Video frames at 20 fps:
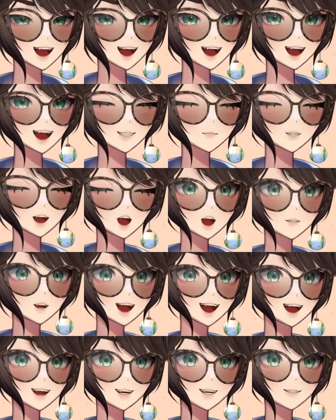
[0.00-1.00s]
Well,
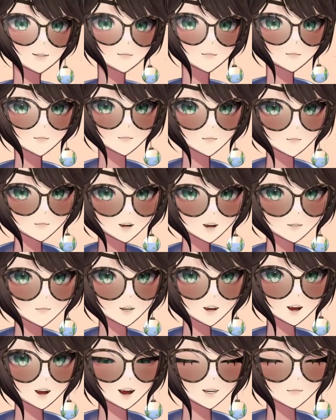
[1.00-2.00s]
apparently YouTube actually
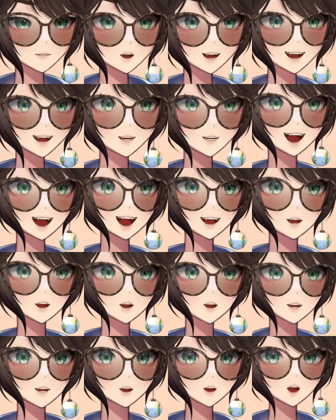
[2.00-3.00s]
doesn't like
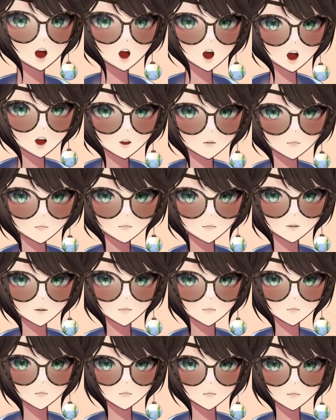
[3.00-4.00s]
long
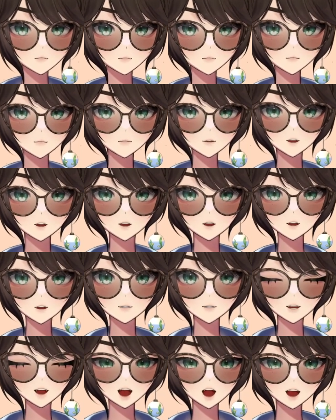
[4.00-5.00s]
videos.
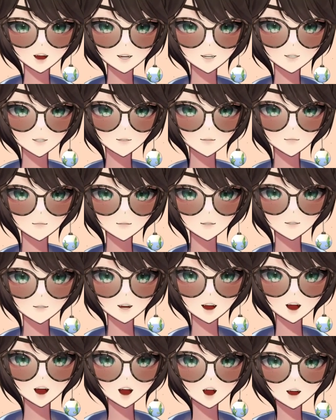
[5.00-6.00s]
Like,
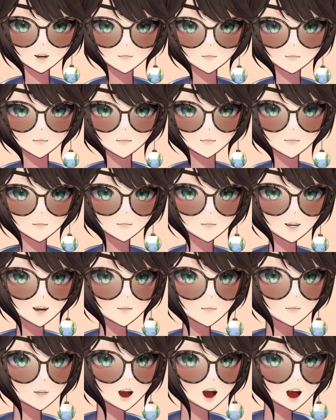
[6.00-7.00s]
that's
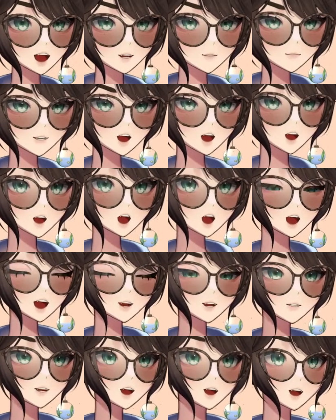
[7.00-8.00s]
why it's like hard
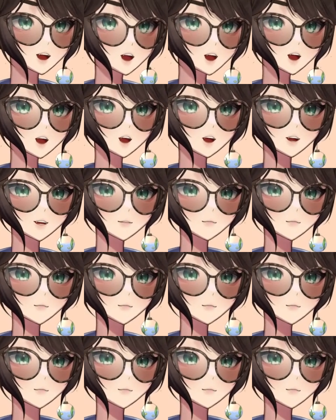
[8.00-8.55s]
to